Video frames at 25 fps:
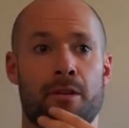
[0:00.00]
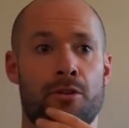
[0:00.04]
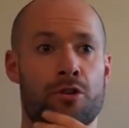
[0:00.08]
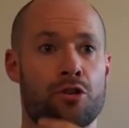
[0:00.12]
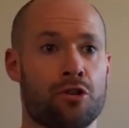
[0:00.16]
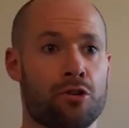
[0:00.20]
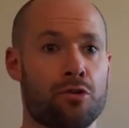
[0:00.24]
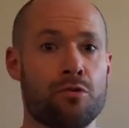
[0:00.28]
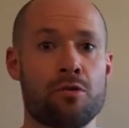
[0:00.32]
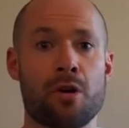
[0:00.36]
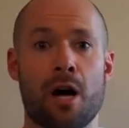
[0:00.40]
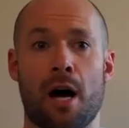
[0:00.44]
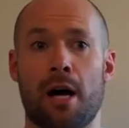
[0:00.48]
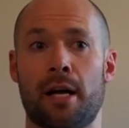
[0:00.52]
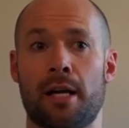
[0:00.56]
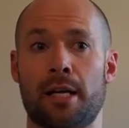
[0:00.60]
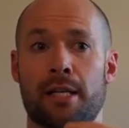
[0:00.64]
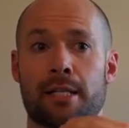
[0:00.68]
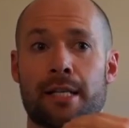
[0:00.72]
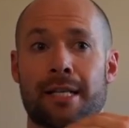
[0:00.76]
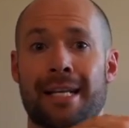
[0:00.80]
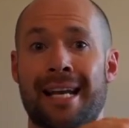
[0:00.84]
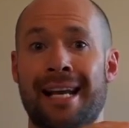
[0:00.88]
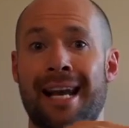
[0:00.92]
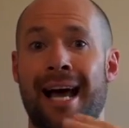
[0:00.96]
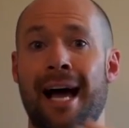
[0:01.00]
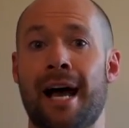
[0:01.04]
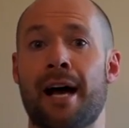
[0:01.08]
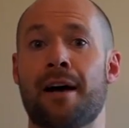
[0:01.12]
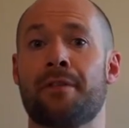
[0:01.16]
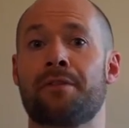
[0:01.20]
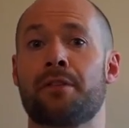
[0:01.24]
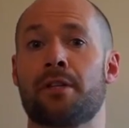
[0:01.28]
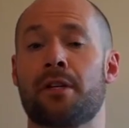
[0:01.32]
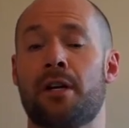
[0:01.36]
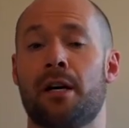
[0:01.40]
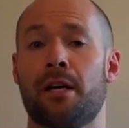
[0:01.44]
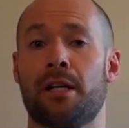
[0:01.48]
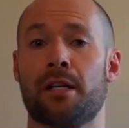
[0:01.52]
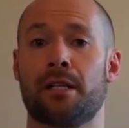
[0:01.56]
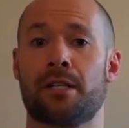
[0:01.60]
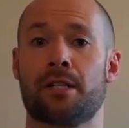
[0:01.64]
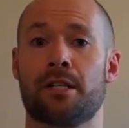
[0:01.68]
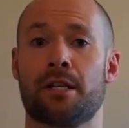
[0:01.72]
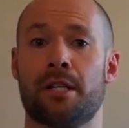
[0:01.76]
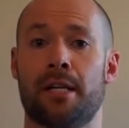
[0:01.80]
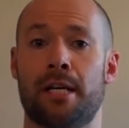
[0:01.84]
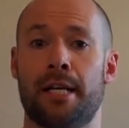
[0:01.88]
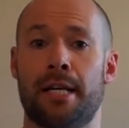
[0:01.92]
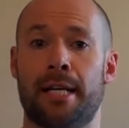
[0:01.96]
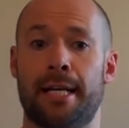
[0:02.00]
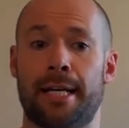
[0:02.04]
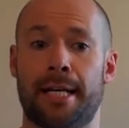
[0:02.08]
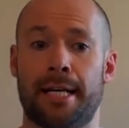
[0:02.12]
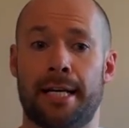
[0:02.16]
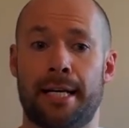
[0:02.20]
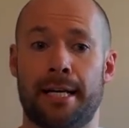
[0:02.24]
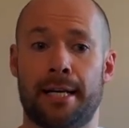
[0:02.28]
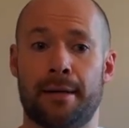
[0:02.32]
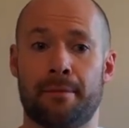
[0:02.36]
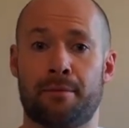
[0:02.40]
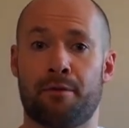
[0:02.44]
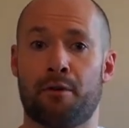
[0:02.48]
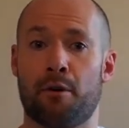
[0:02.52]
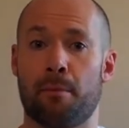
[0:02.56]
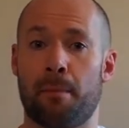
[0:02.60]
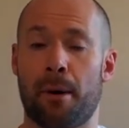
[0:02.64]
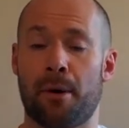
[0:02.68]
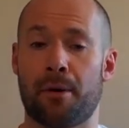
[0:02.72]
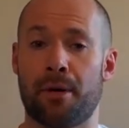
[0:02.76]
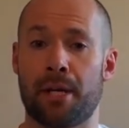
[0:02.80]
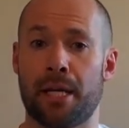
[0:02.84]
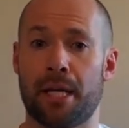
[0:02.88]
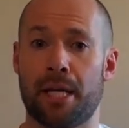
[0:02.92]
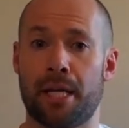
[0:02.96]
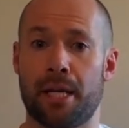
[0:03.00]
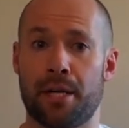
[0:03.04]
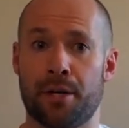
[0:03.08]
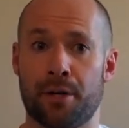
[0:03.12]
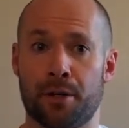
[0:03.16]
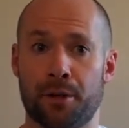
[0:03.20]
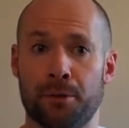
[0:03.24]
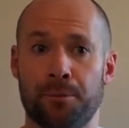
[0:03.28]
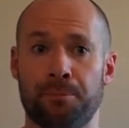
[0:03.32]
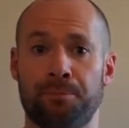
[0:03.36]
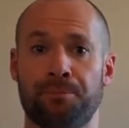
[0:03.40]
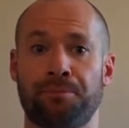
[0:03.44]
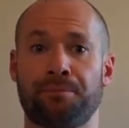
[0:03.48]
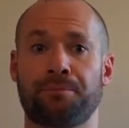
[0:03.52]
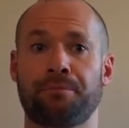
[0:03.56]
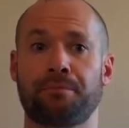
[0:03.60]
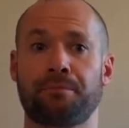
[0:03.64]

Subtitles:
through college and then after college, for about a year.